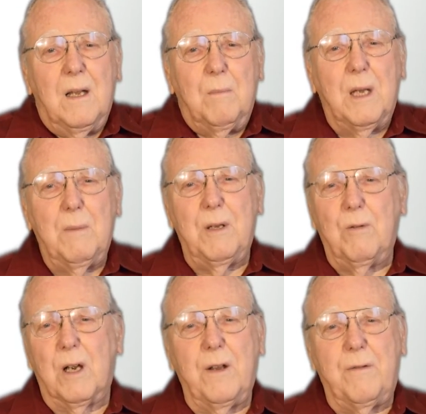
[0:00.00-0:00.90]
may be
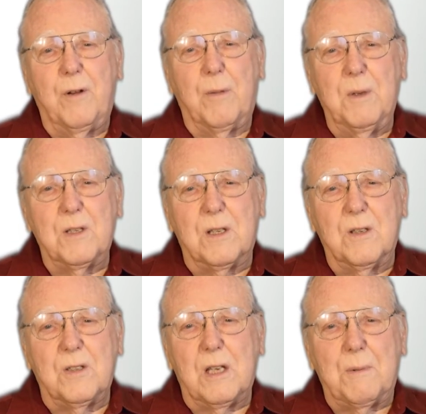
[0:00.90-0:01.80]
rife with
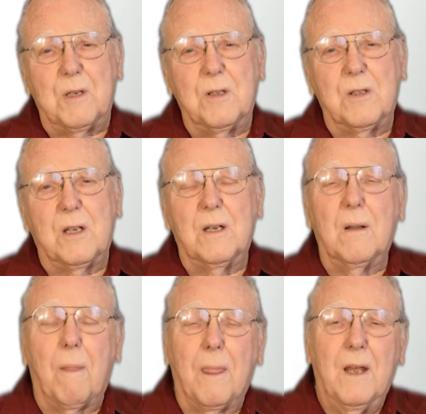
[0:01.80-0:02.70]
misconceptions and
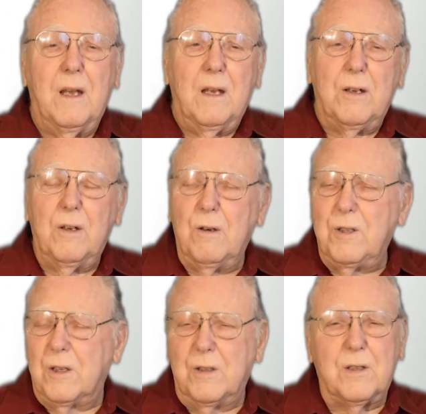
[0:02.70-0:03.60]

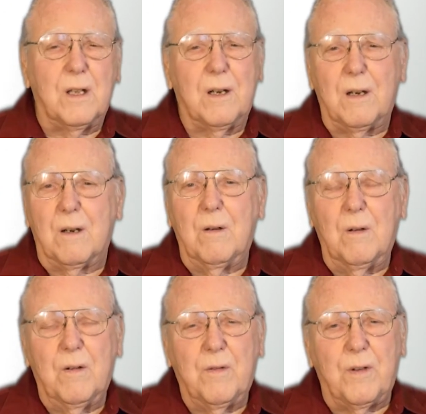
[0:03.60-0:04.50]
notions that are
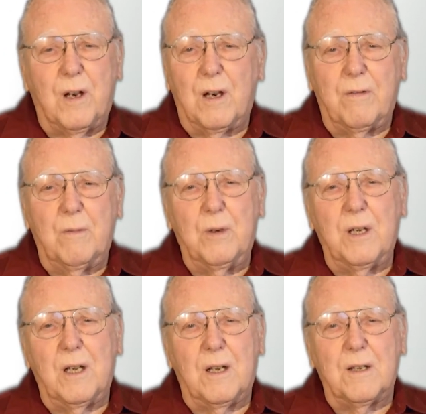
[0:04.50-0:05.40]
far from
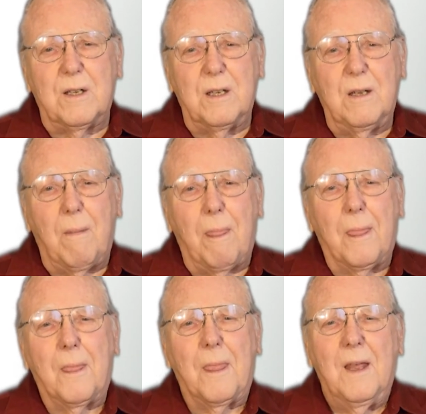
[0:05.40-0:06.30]
reality.
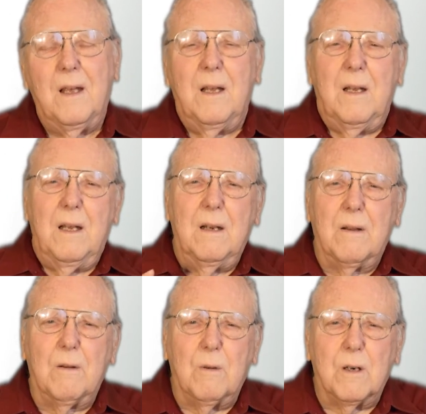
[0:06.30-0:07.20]
In
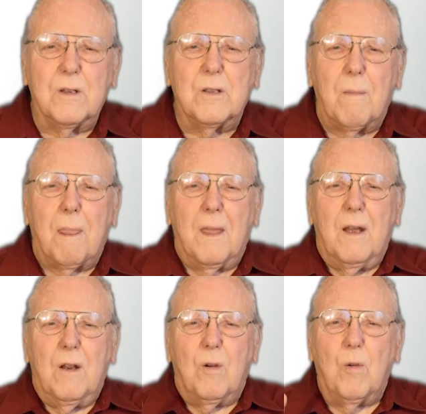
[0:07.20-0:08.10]
other words,
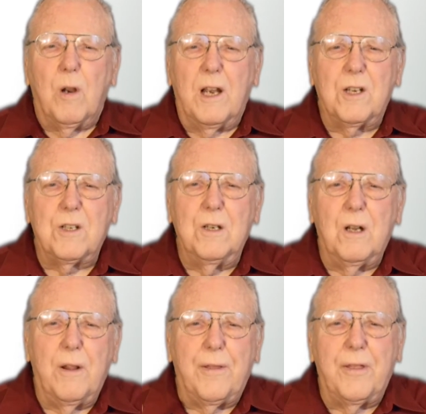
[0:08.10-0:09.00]

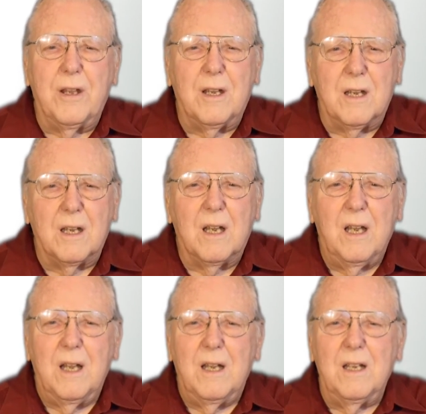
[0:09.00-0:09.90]
rational thinking
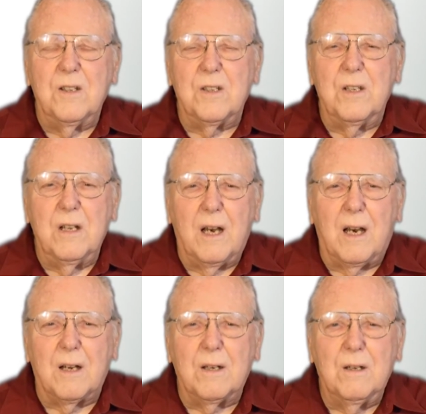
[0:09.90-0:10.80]
is
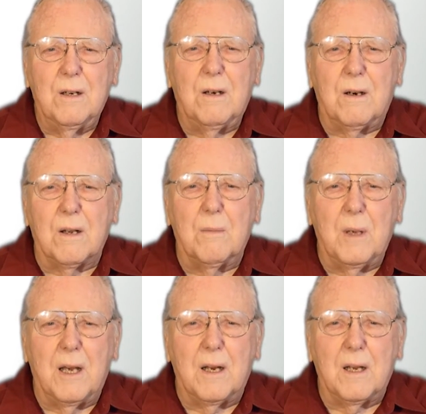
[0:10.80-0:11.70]
not
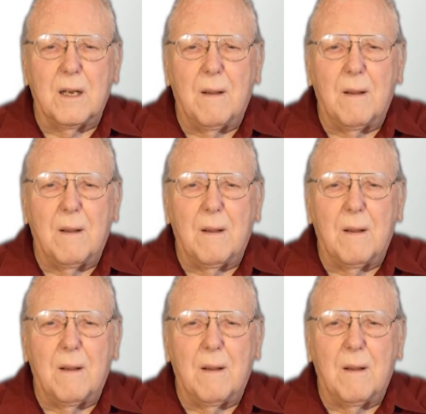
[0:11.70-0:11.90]
automatic.